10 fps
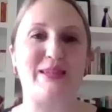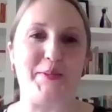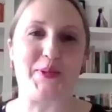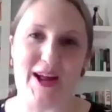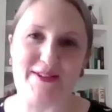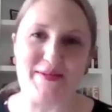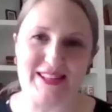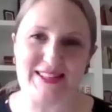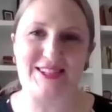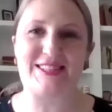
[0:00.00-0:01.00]
Send private
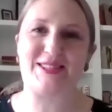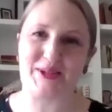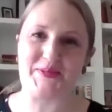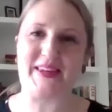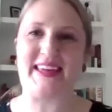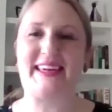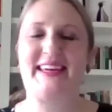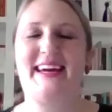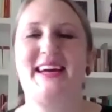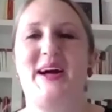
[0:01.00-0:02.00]
messages to me.
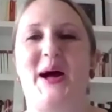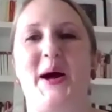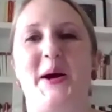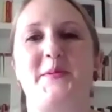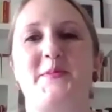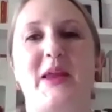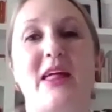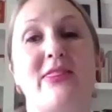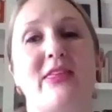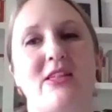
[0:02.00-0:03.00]

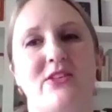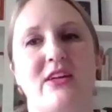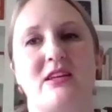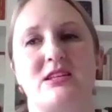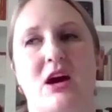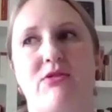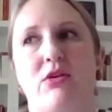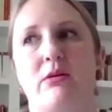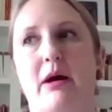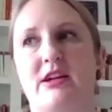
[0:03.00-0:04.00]
But the other thing that's
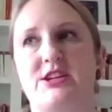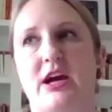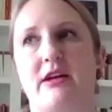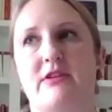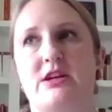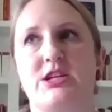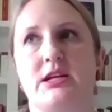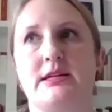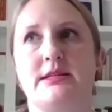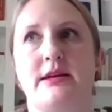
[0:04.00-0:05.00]
helpful about the chat
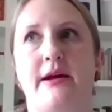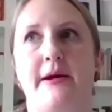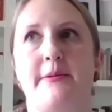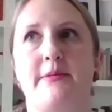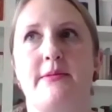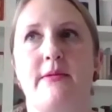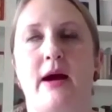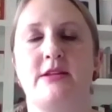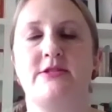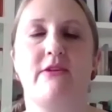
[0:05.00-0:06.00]
function is
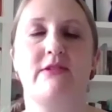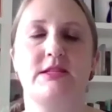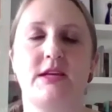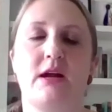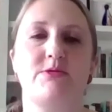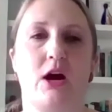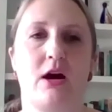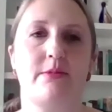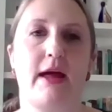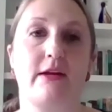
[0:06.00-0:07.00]
I do have it set up to
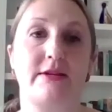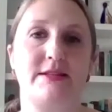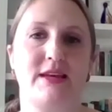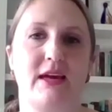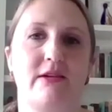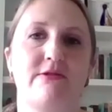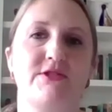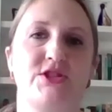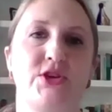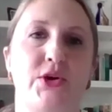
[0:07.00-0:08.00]
automatically save.
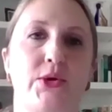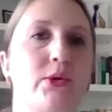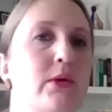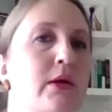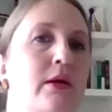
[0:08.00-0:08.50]
So